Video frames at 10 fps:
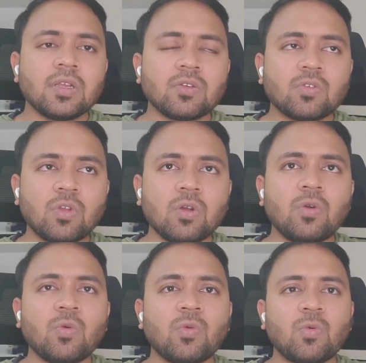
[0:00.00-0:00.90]

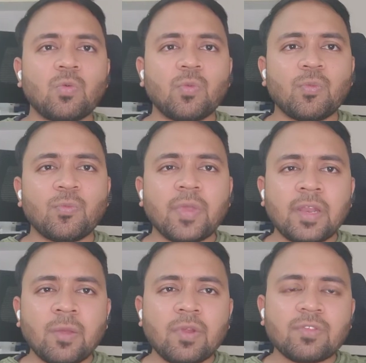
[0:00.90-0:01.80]
So
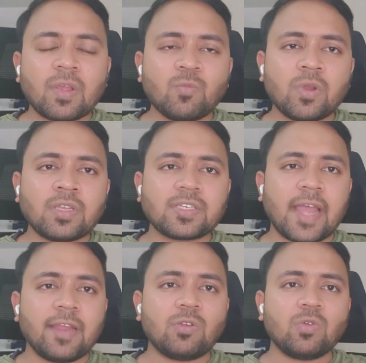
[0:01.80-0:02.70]
whenever someone
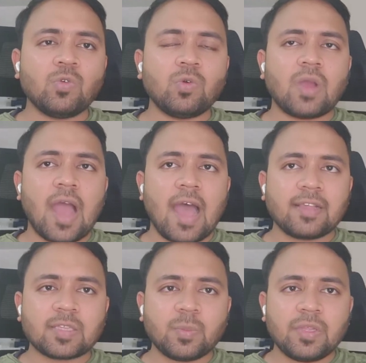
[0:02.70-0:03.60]
try to
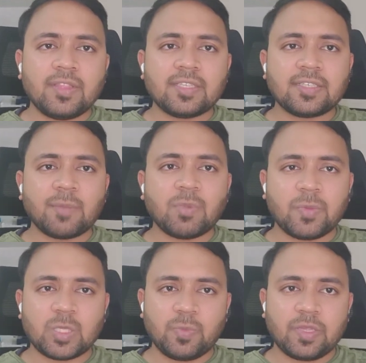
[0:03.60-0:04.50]
ask me this type of
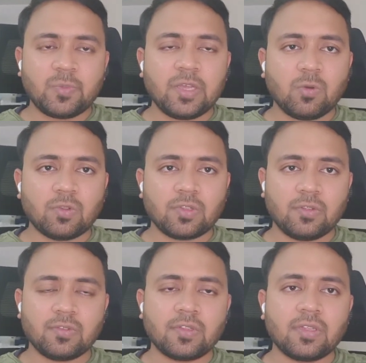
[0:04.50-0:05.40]
specific
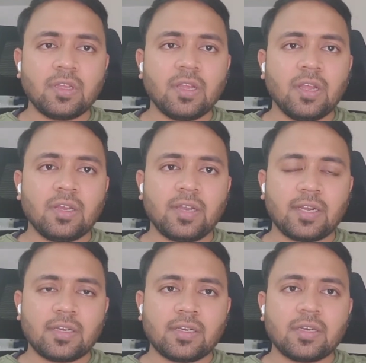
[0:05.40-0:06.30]
questions
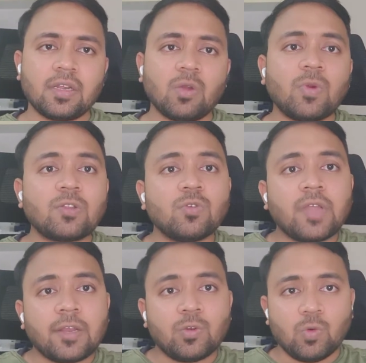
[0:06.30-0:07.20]
that what should
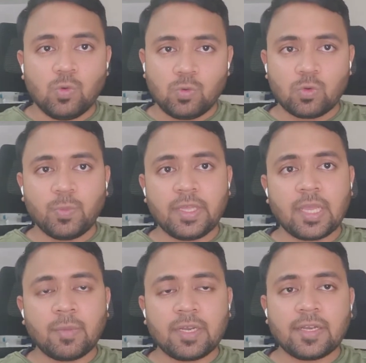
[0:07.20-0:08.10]
I do to
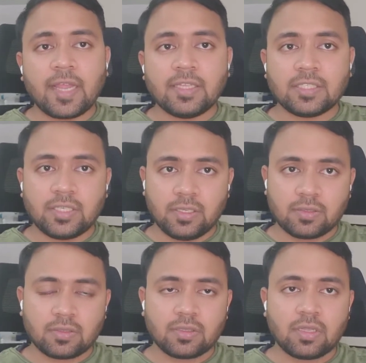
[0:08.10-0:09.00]
become a data engineer,
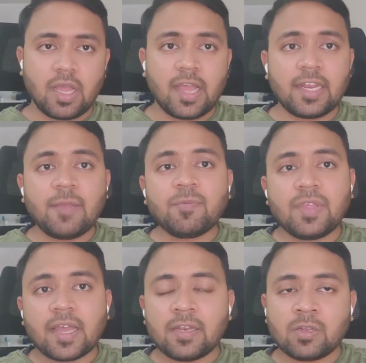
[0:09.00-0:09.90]
and if
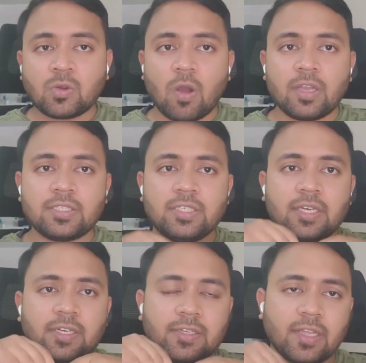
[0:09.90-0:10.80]
they are in college year
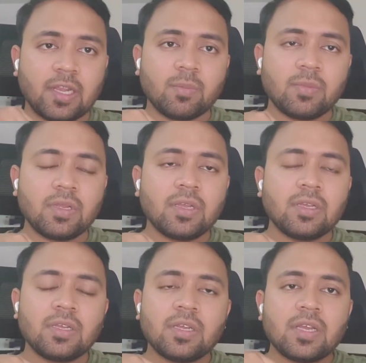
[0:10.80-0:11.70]
itself,
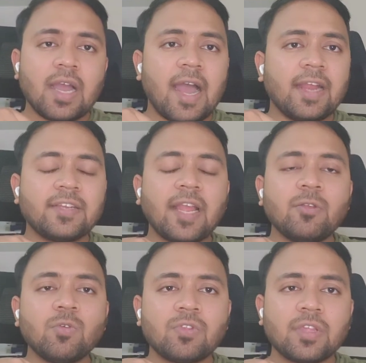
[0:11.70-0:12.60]
I try
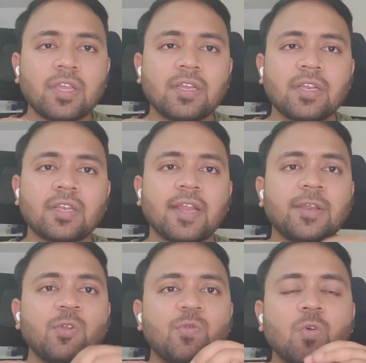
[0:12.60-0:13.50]
to say
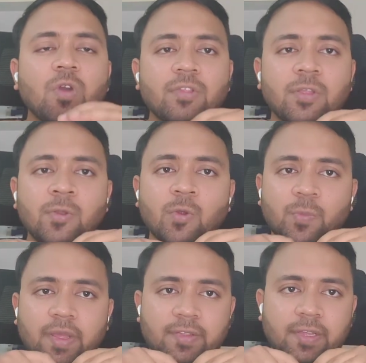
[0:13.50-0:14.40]
that you focus in your
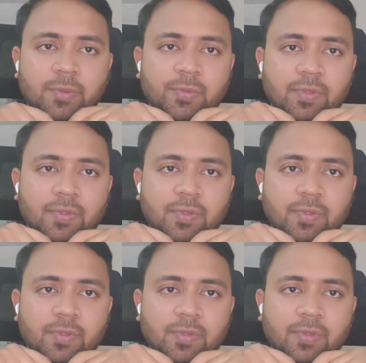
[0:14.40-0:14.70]
basics.